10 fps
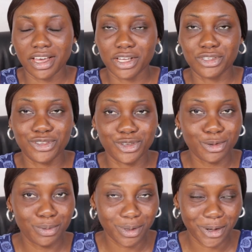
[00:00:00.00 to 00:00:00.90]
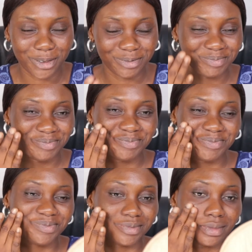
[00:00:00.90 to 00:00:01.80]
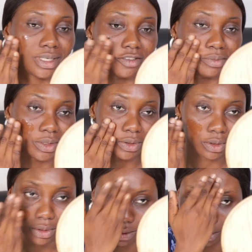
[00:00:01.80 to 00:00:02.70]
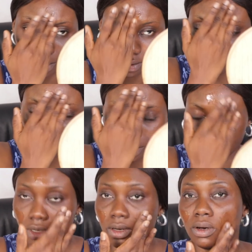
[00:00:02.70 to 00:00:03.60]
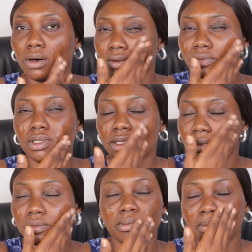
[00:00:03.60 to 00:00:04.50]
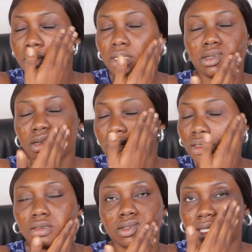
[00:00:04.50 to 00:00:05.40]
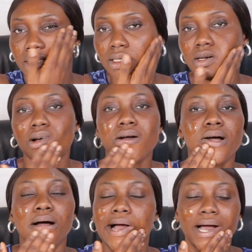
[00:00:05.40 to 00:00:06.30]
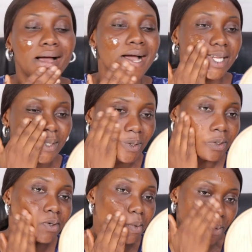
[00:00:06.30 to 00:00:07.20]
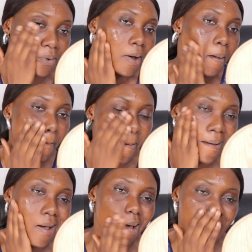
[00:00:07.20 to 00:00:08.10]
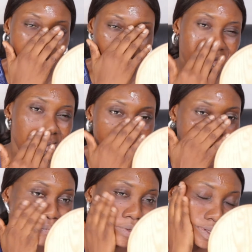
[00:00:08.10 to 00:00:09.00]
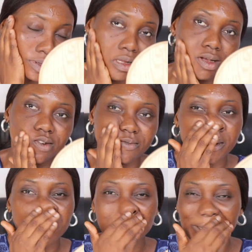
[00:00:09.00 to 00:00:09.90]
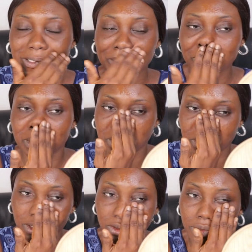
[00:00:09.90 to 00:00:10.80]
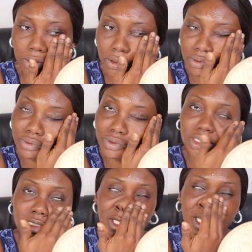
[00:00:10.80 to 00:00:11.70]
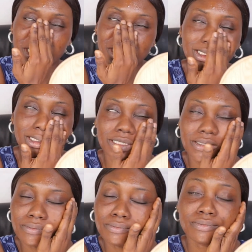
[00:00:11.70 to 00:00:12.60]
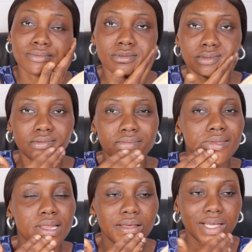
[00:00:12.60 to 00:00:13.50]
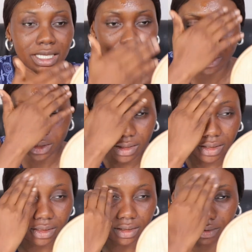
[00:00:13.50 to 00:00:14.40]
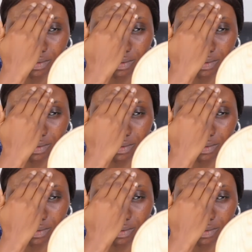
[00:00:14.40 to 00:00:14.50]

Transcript: a dupe, I've been told, of the Milk Hydro Grape Primer, and I have been loving this product of recent. It just